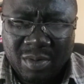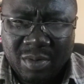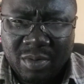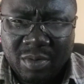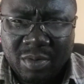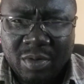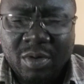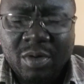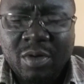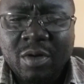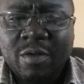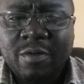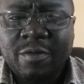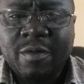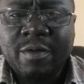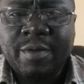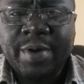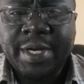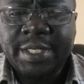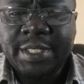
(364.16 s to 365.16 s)
local
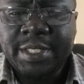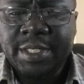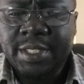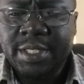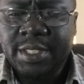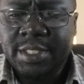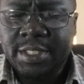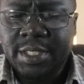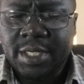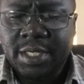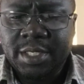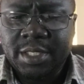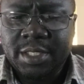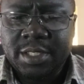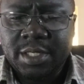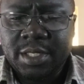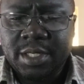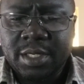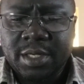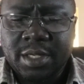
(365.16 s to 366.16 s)
authorities, and
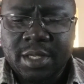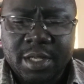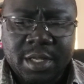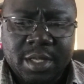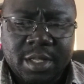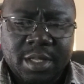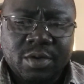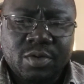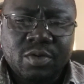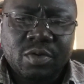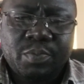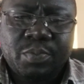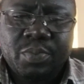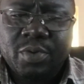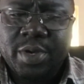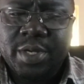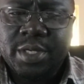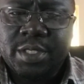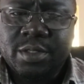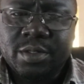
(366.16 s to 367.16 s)
they could
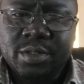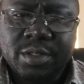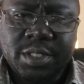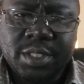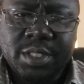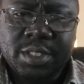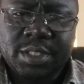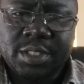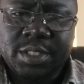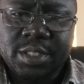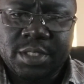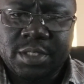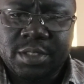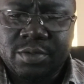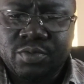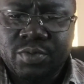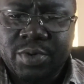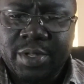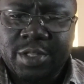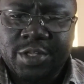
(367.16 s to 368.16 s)
point, oh, this is
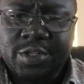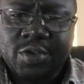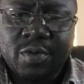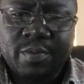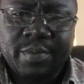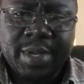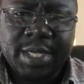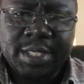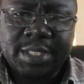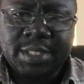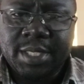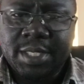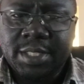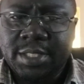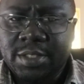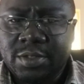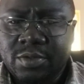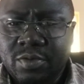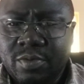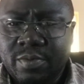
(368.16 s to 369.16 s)
worth so much, that
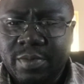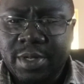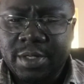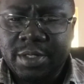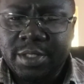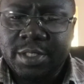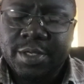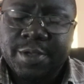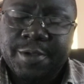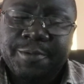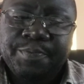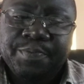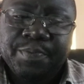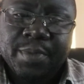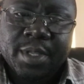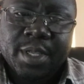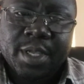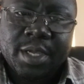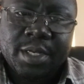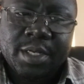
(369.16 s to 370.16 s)
is so much,
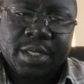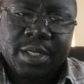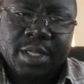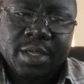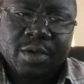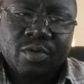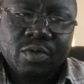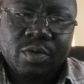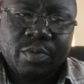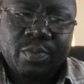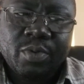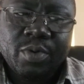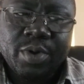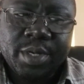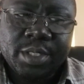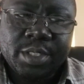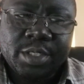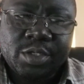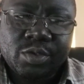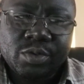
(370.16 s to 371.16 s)
and they could
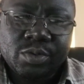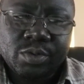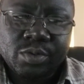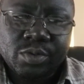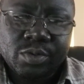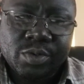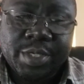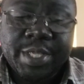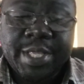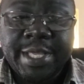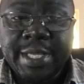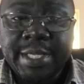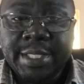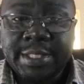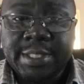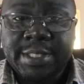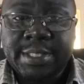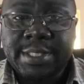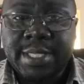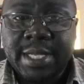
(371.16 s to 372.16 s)
point to
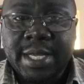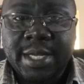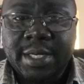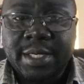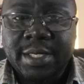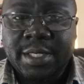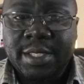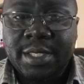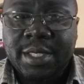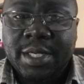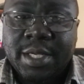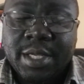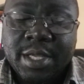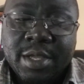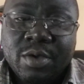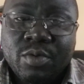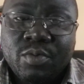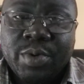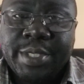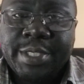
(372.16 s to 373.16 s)
his stand,
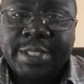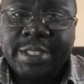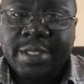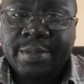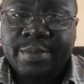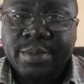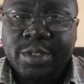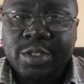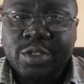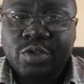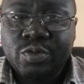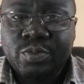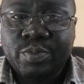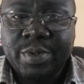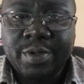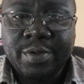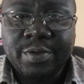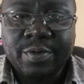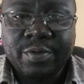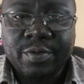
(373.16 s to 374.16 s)
which seemed to
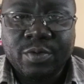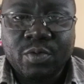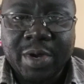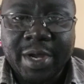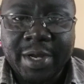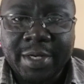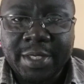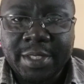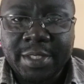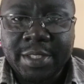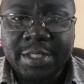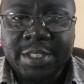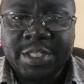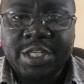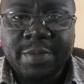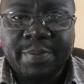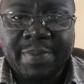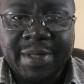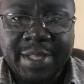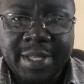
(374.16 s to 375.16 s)
be quite
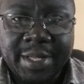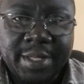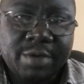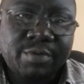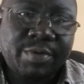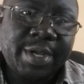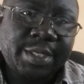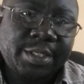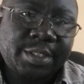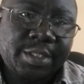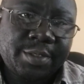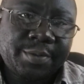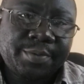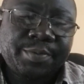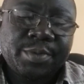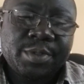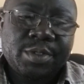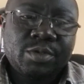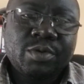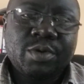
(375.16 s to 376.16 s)
cheaper than the rest.
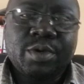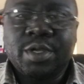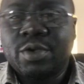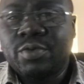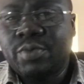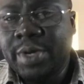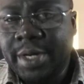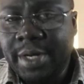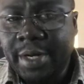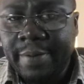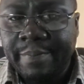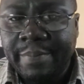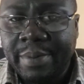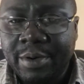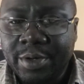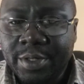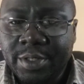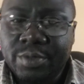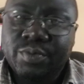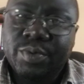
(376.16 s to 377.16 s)
So he quickly bought